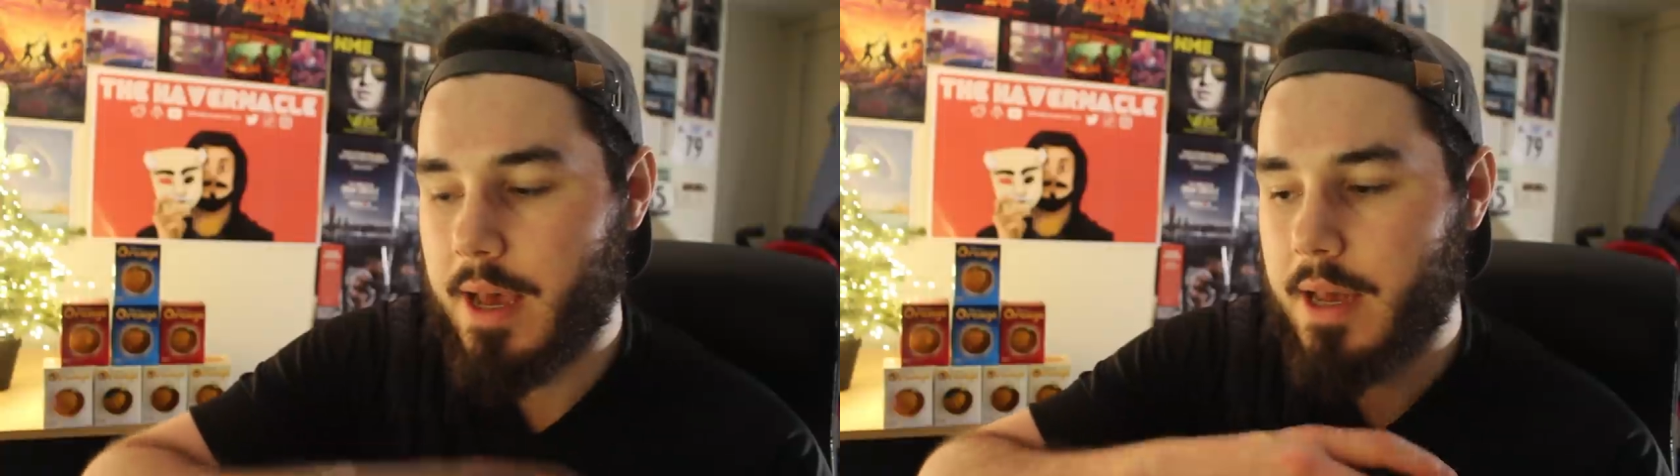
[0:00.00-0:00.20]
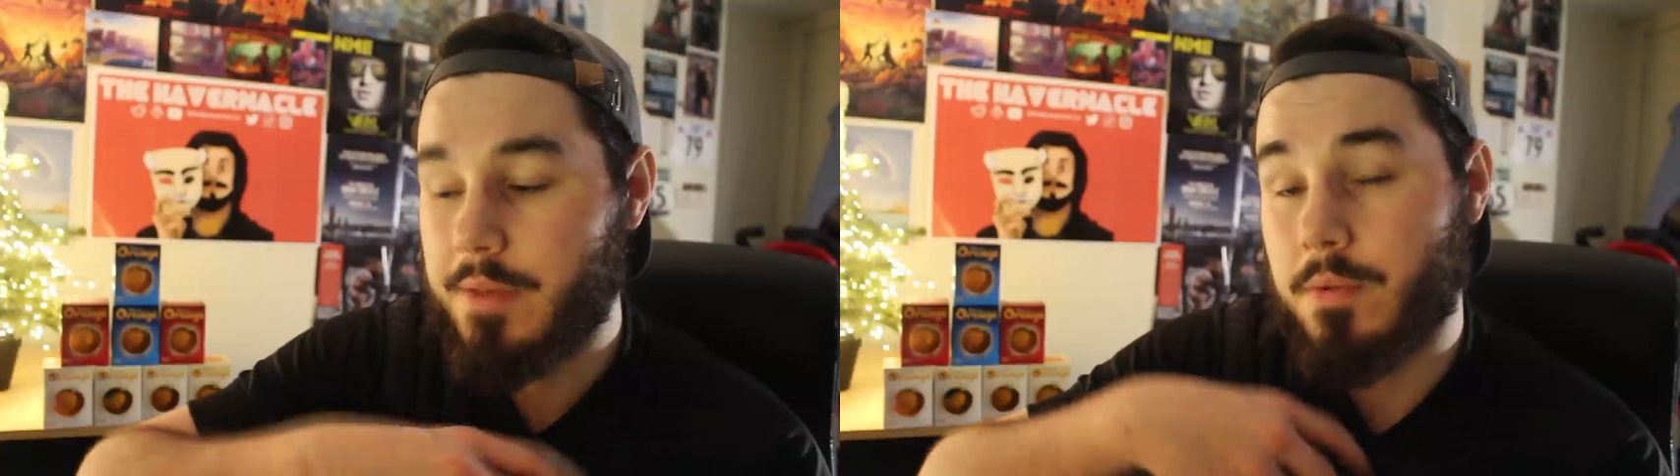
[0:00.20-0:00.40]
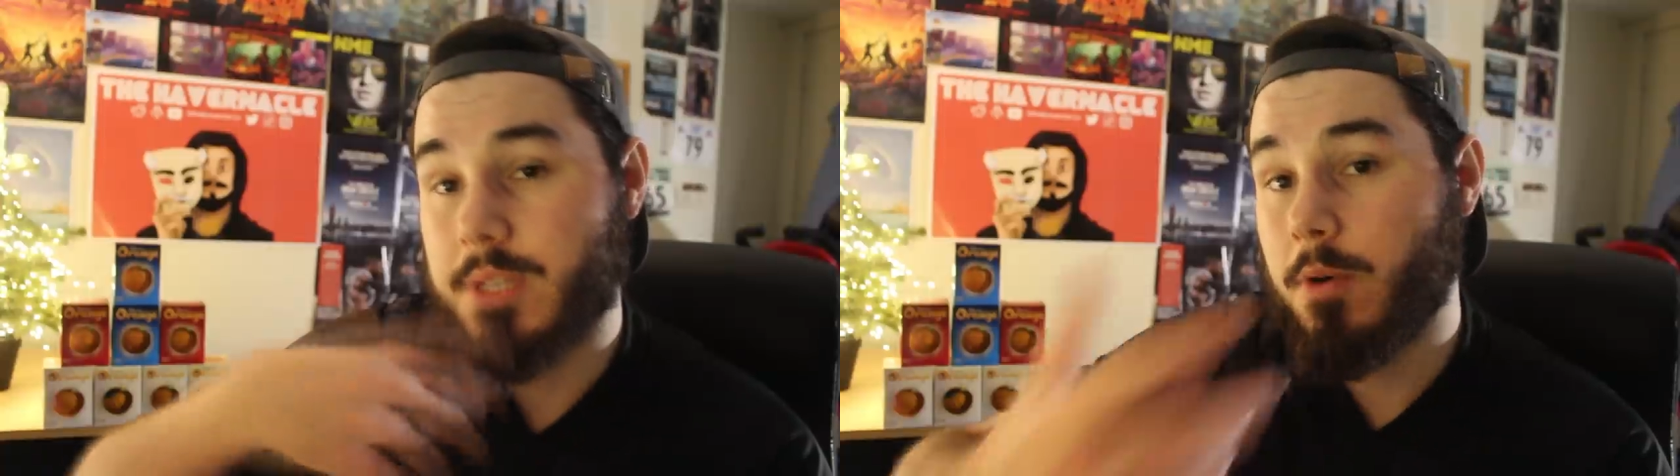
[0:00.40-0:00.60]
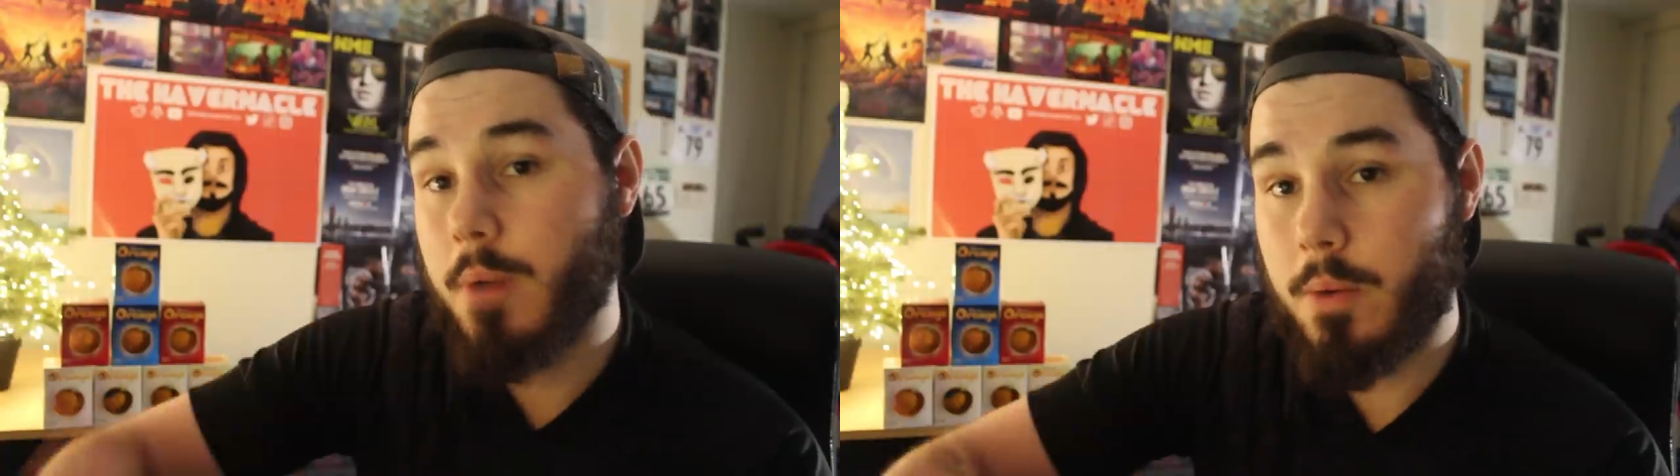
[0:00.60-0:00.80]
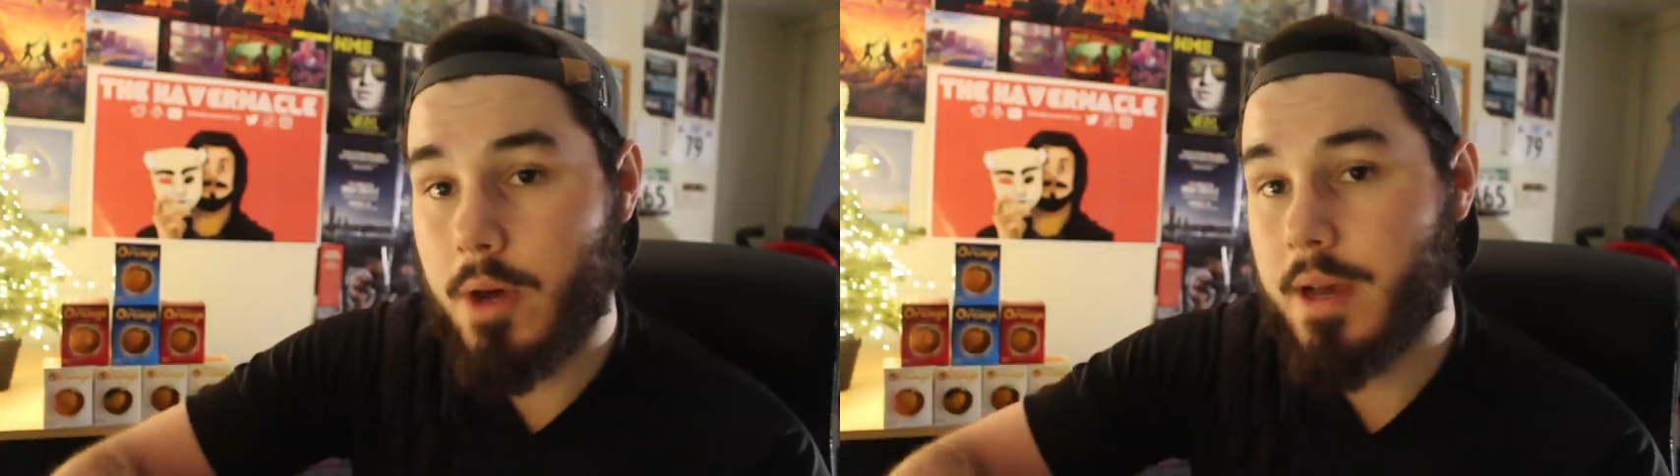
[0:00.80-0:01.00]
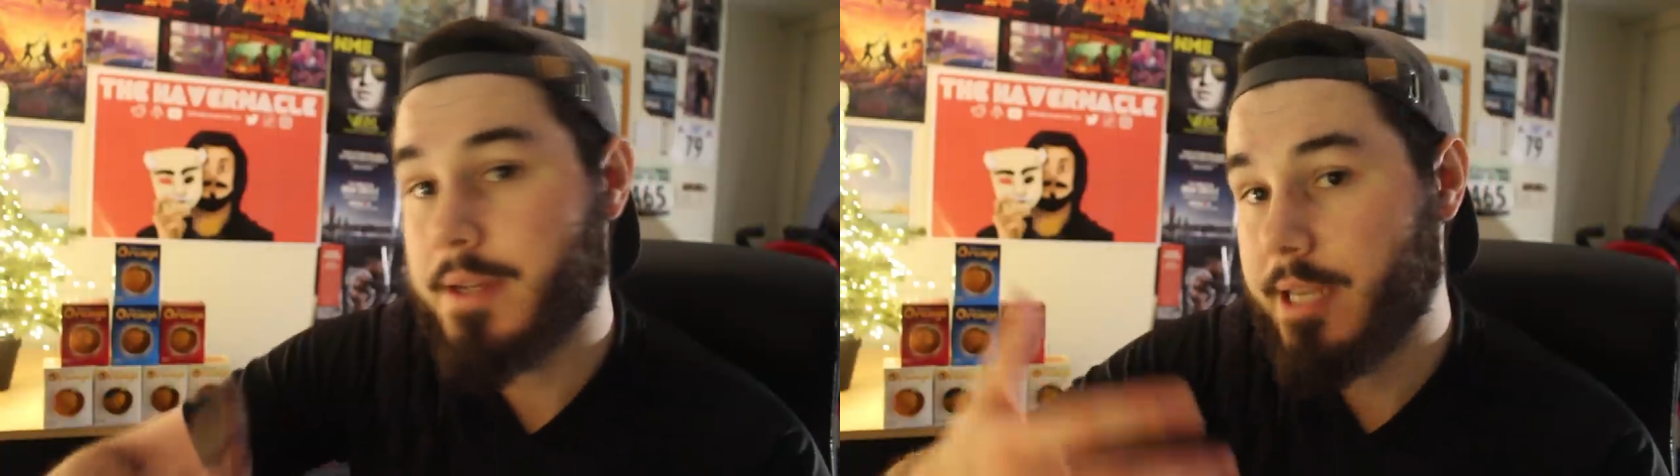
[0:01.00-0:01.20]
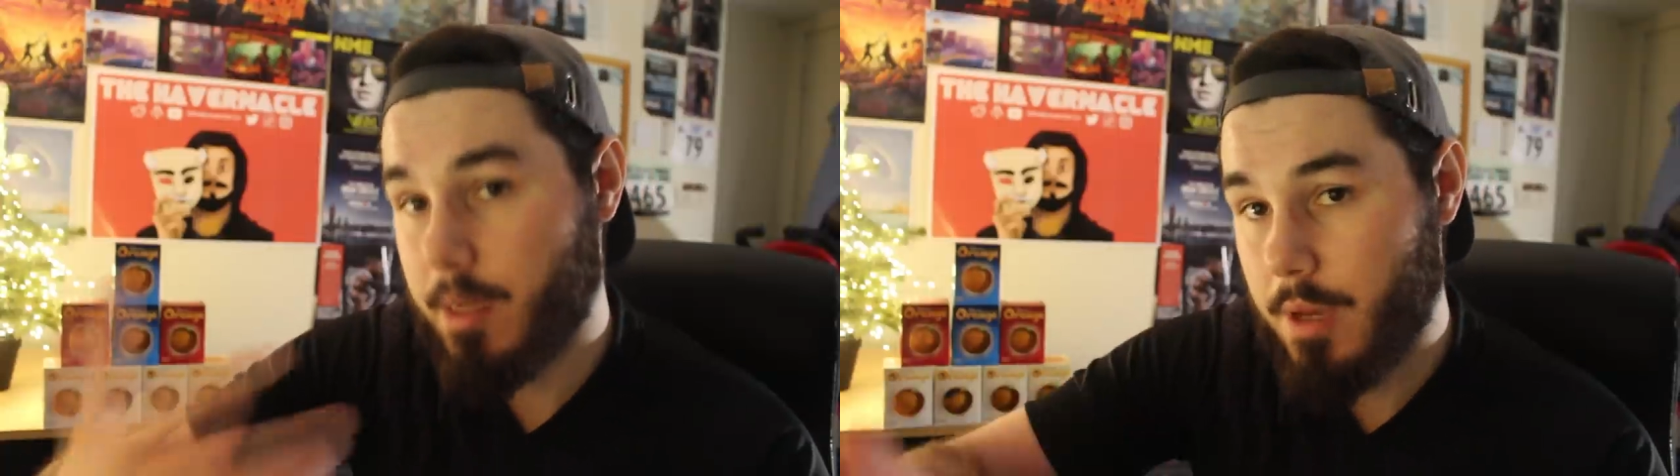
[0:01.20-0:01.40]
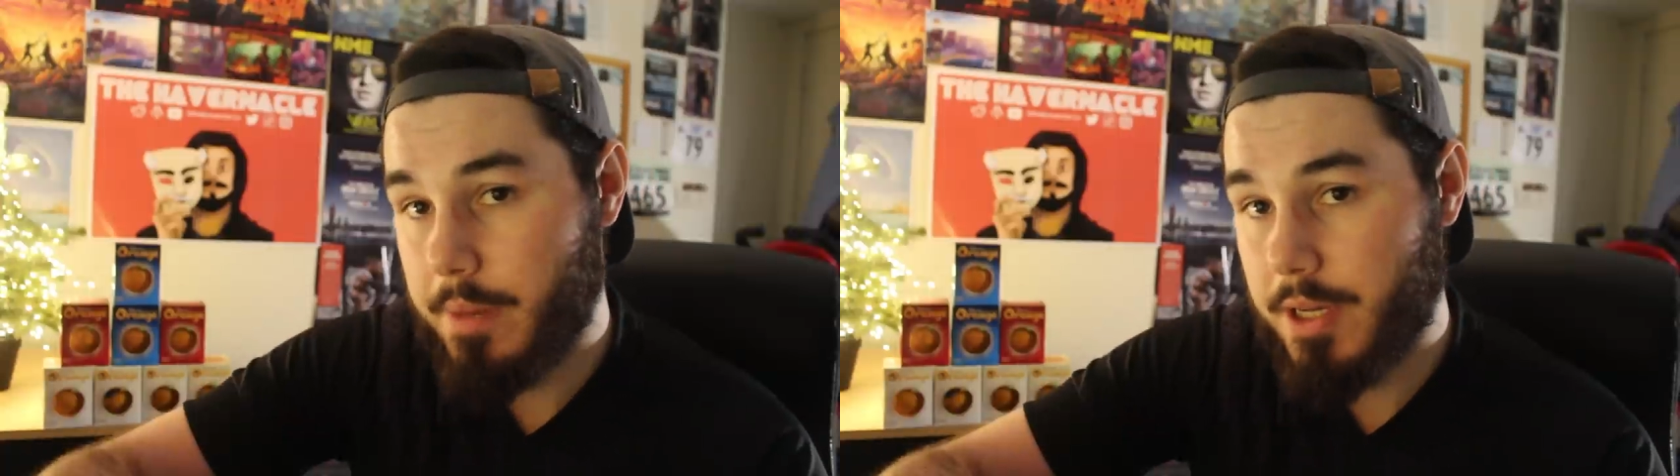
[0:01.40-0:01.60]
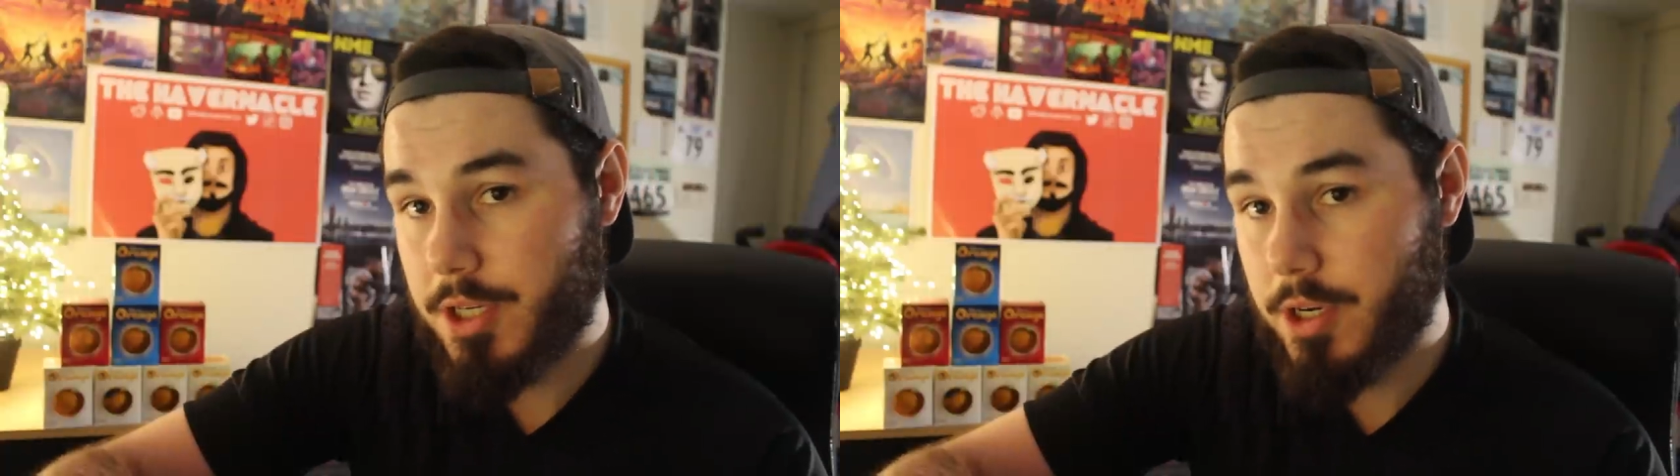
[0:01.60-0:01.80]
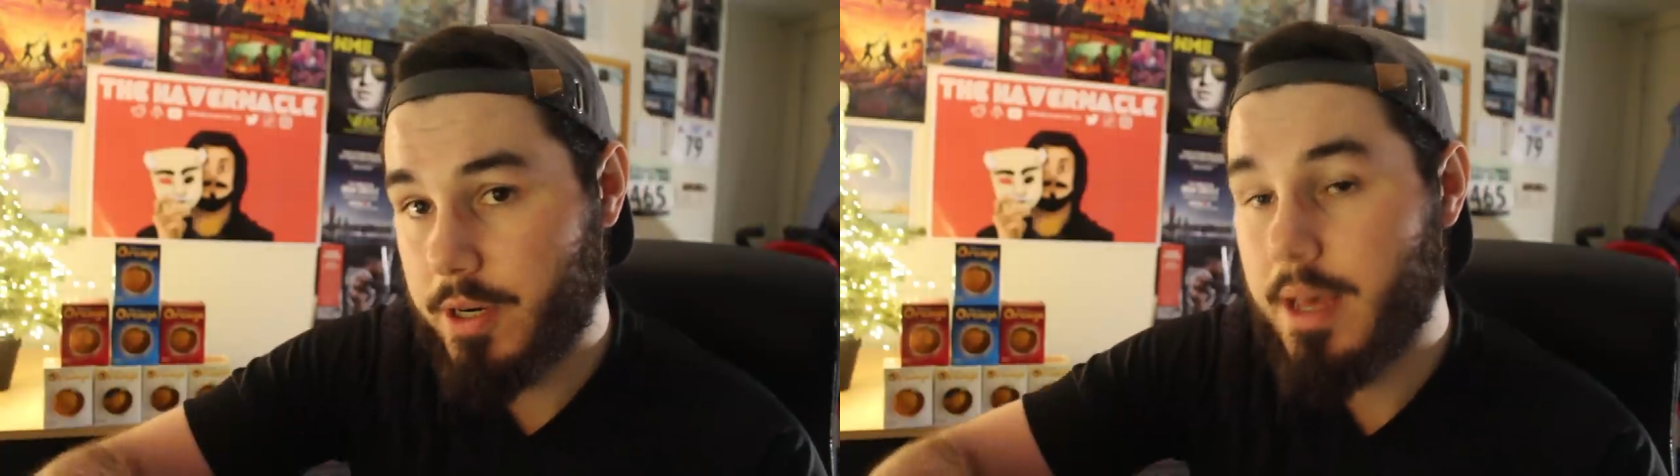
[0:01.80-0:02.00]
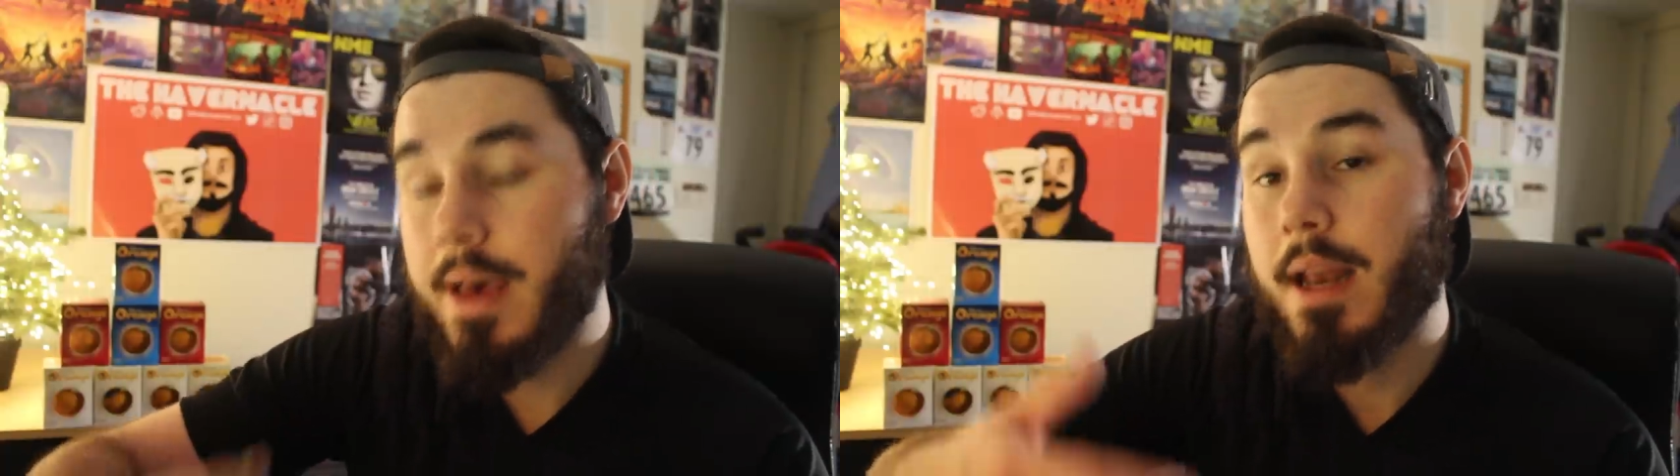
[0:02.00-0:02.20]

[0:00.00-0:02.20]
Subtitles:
And if you want to support my work, check out my Patreon.